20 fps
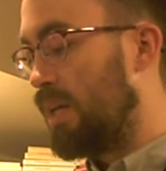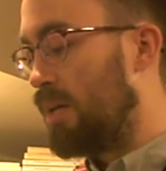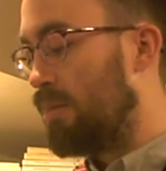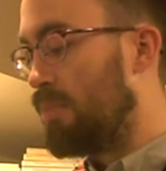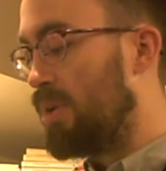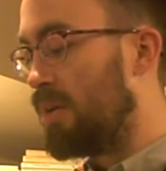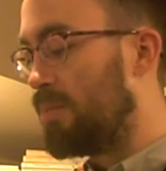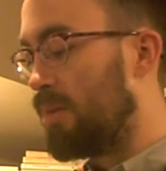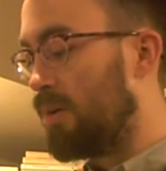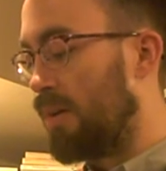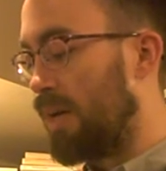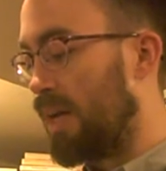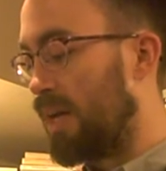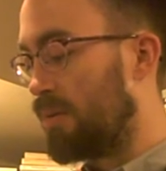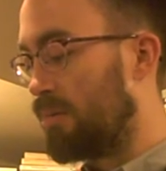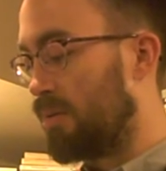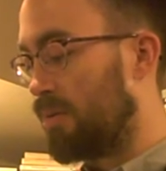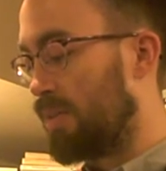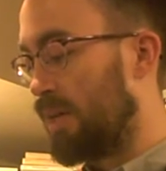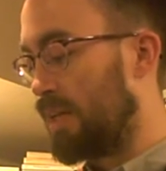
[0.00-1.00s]
Minimal
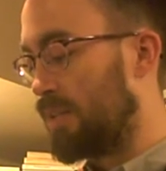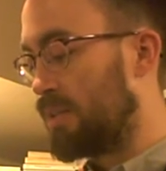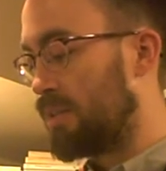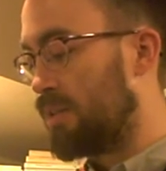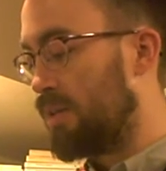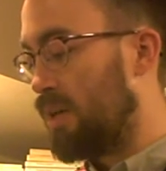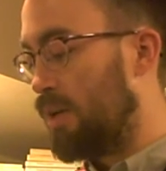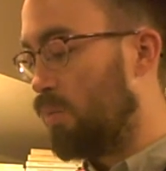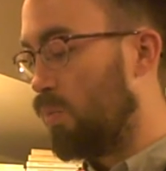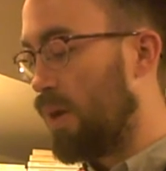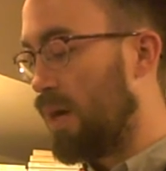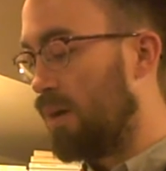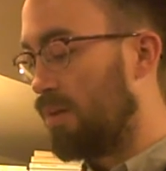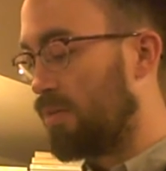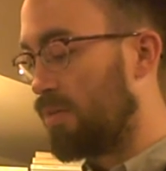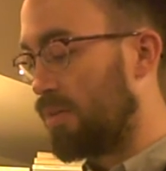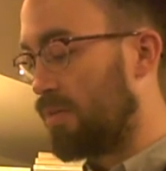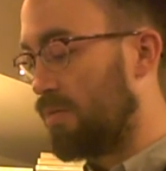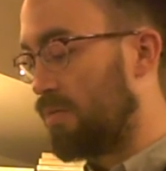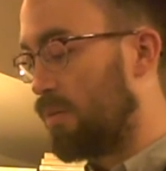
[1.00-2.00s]
animal, that's well
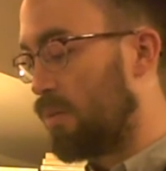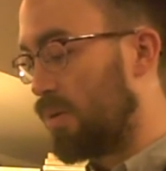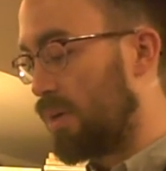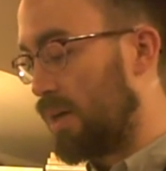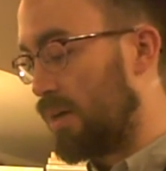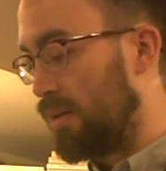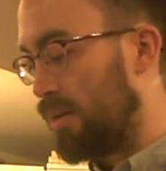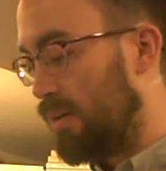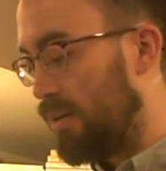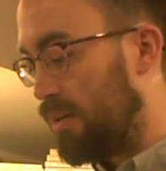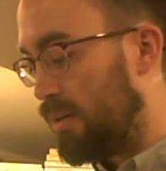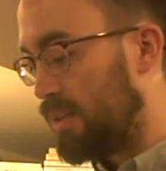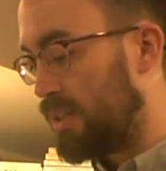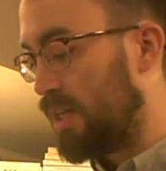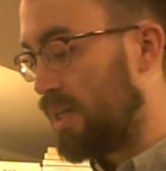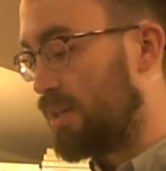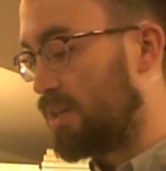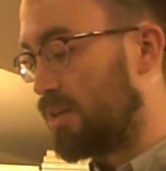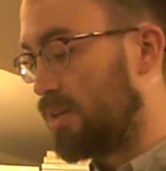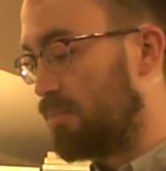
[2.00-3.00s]
for for it,
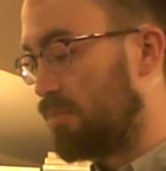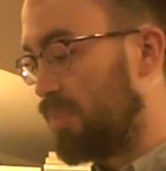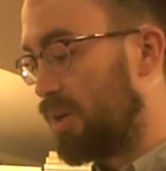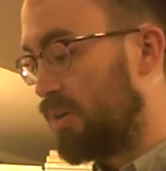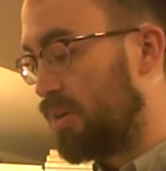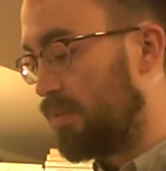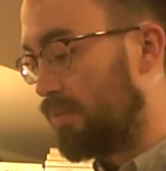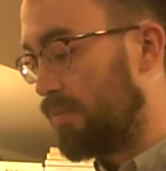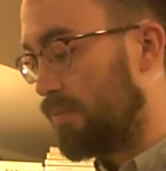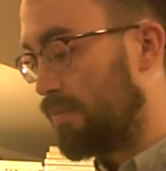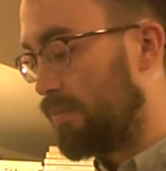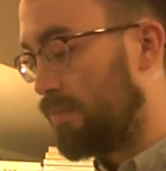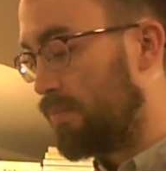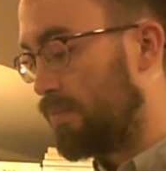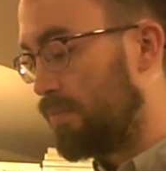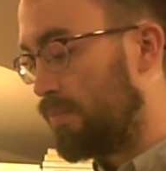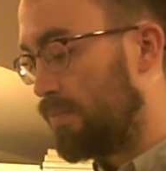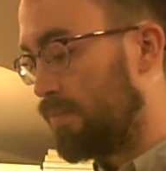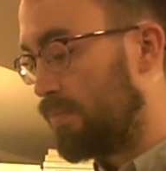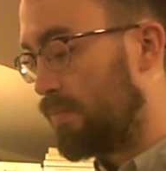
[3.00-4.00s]
centered boat.
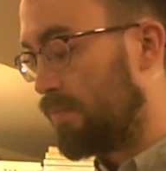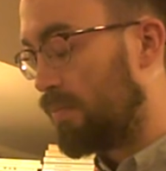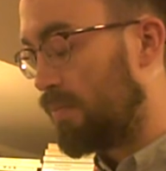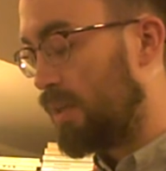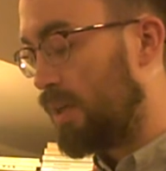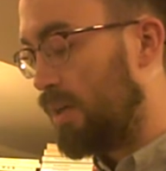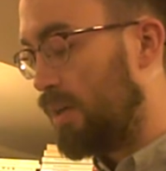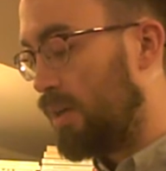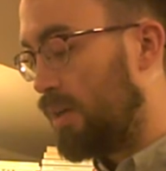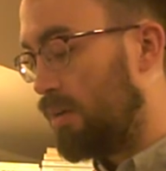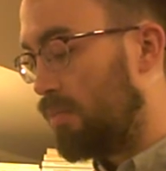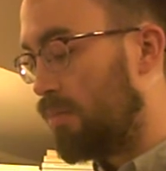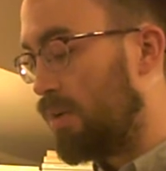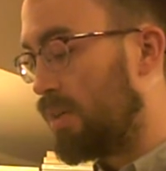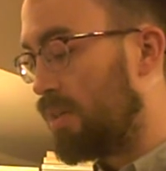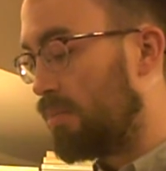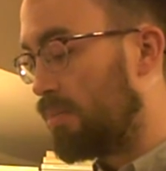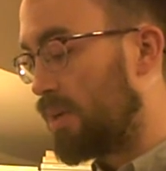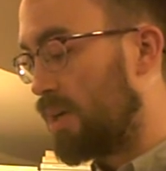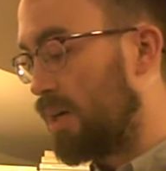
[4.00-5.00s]

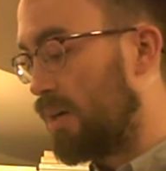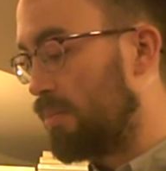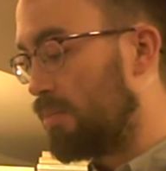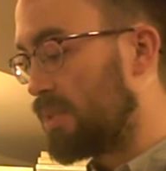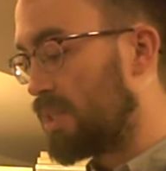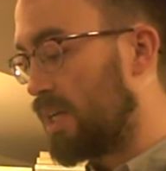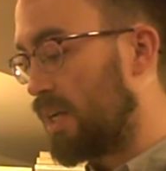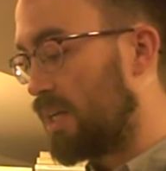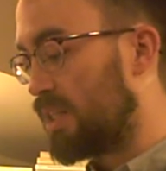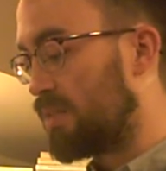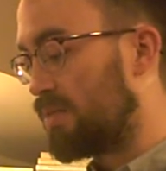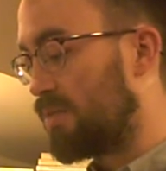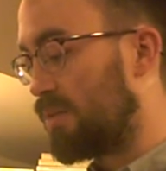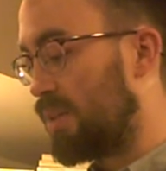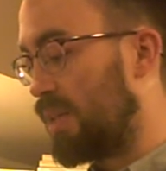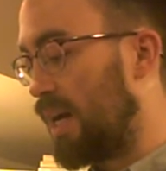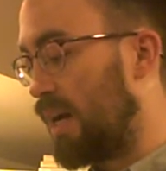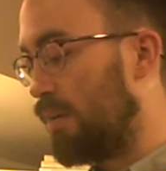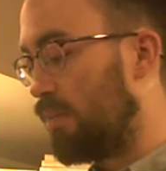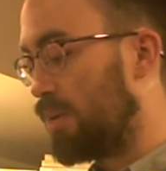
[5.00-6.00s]
Rhythm comes as for
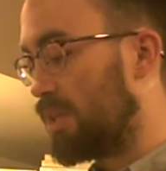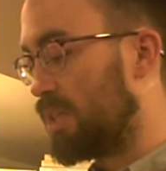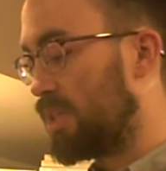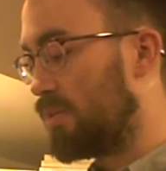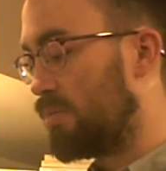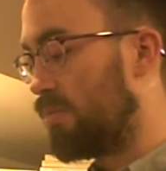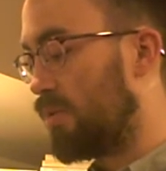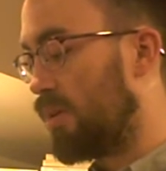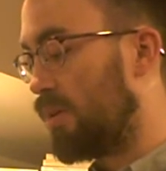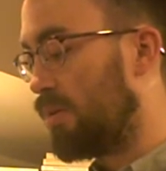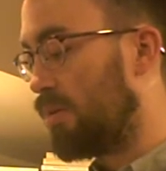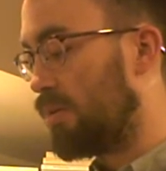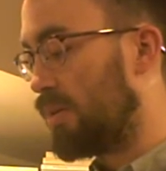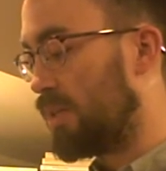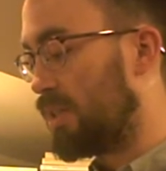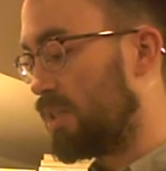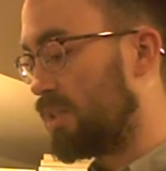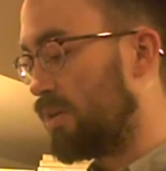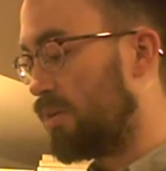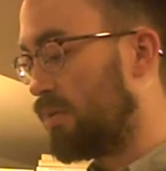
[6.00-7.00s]
that which is road
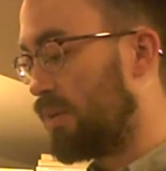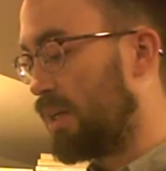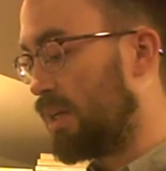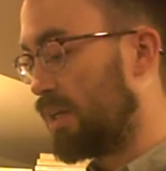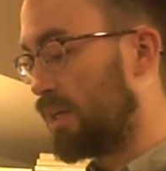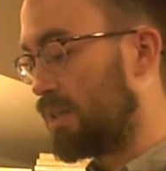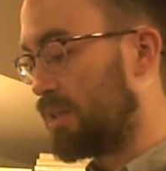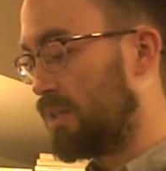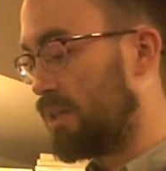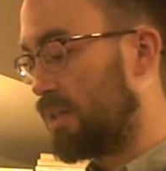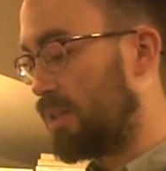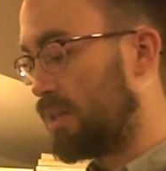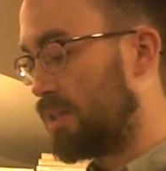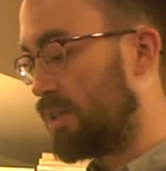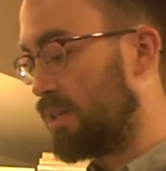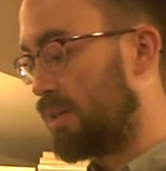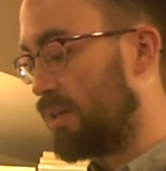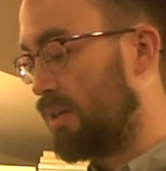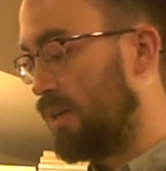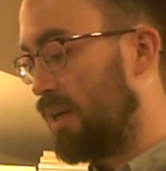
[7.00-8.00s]
and zoning
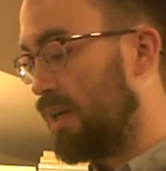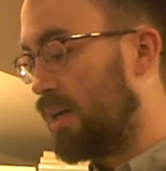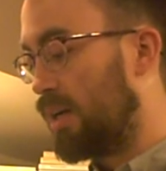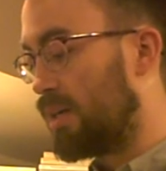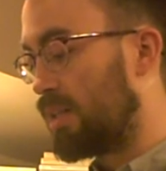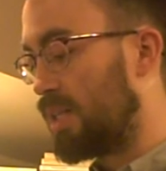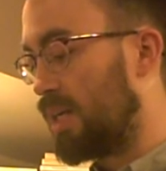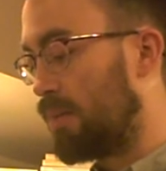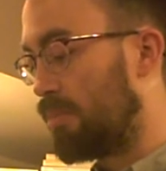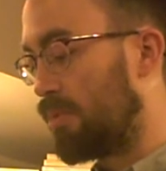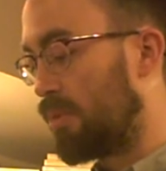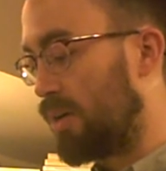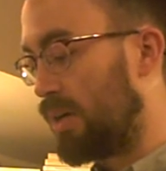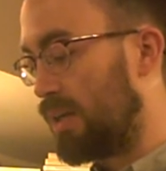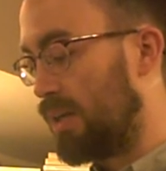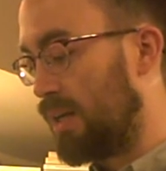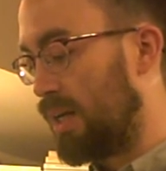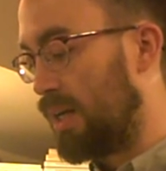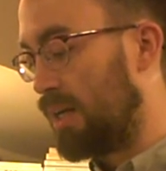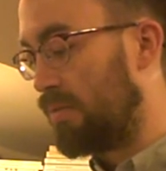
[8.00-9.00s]
extinction,
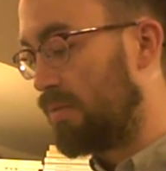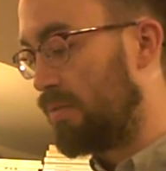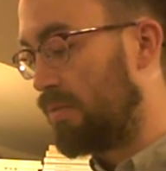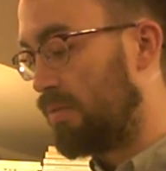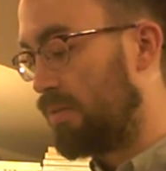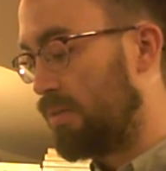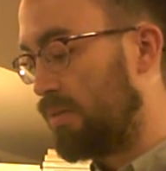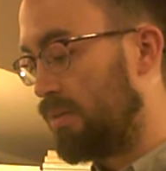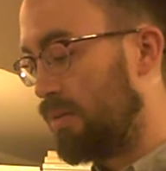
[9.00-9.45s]
contemporary life,